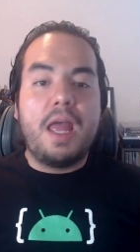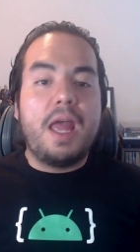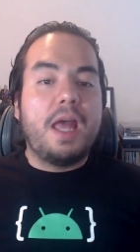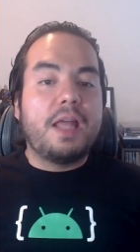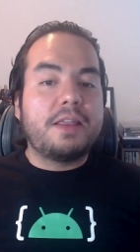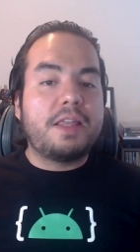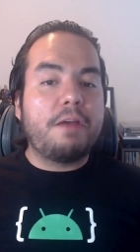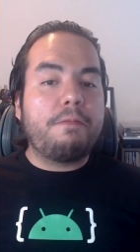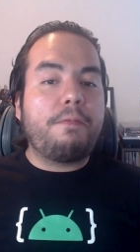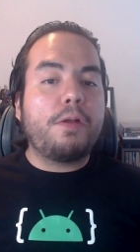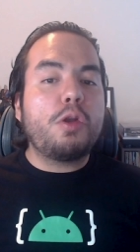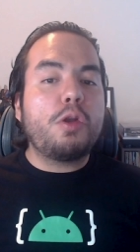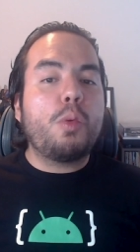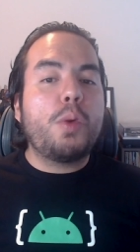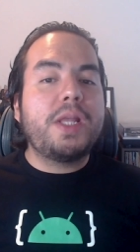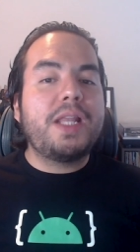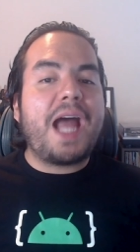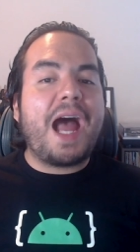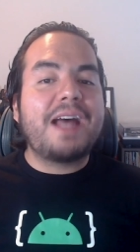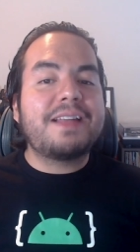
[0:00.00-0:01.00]
The
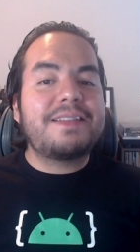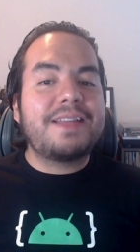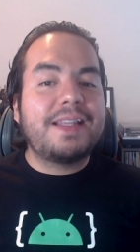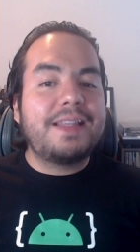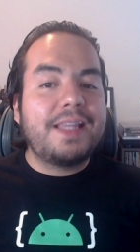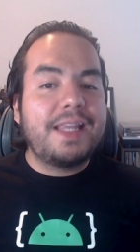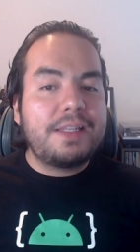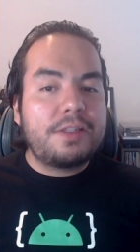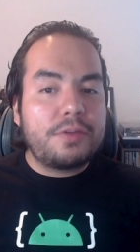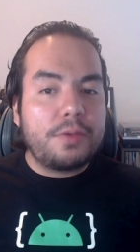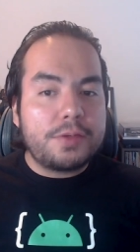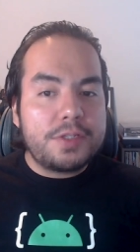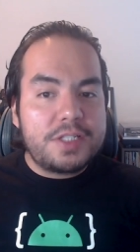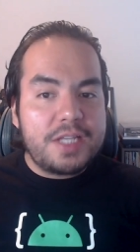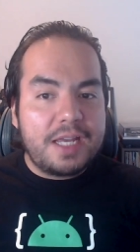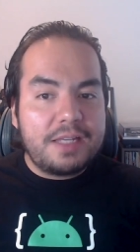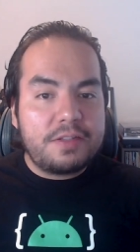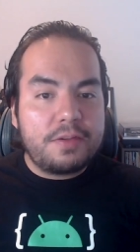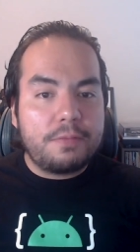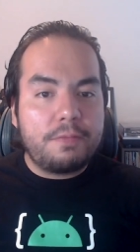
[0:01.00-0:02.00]
following
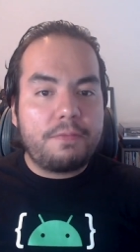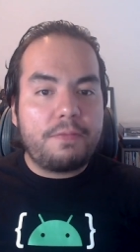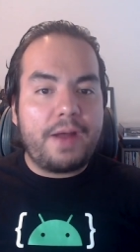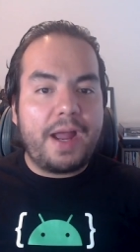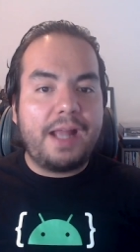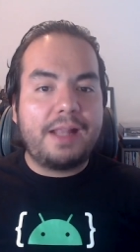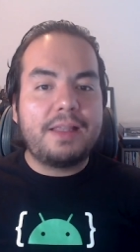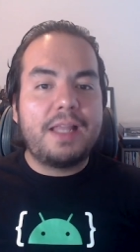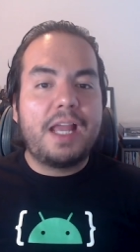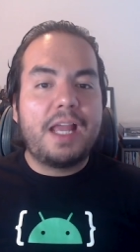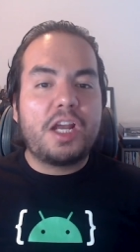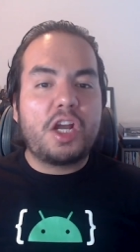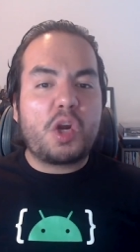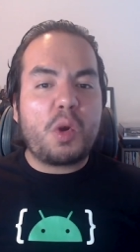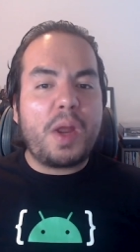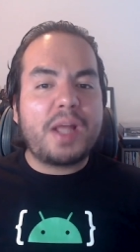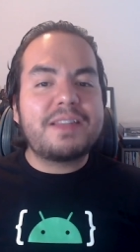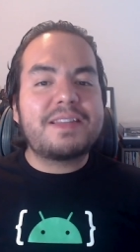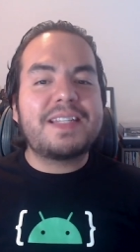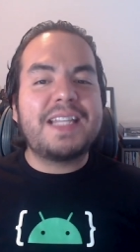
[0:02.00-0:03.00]
assetlinks.json file
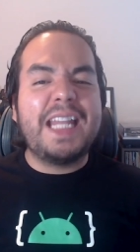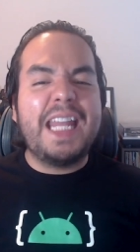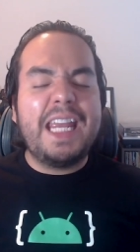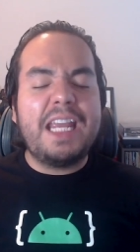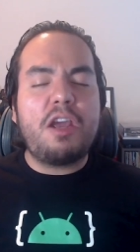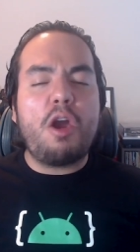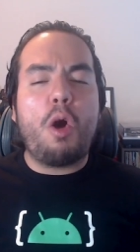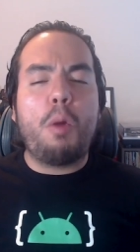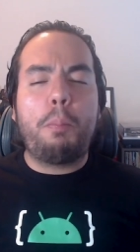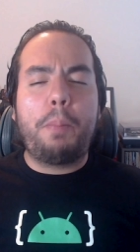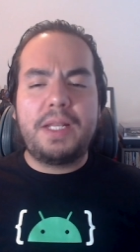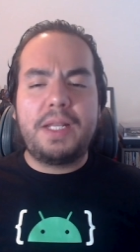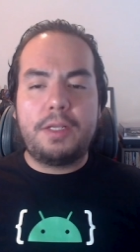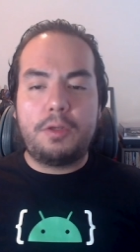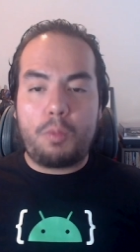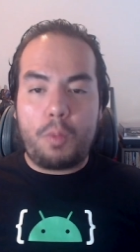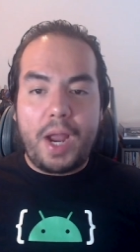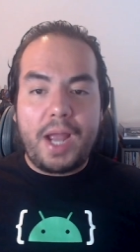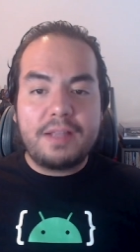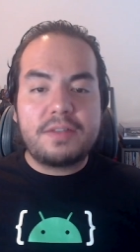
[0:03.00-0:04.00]
grants link opening
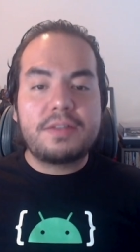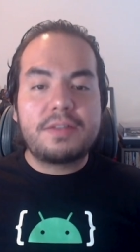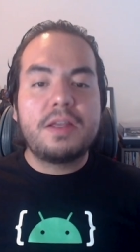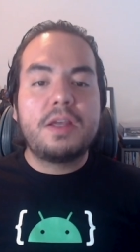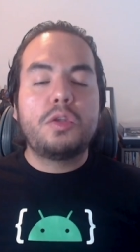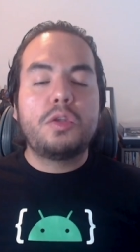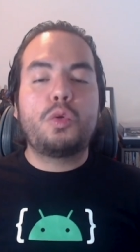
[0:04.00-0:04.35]
rights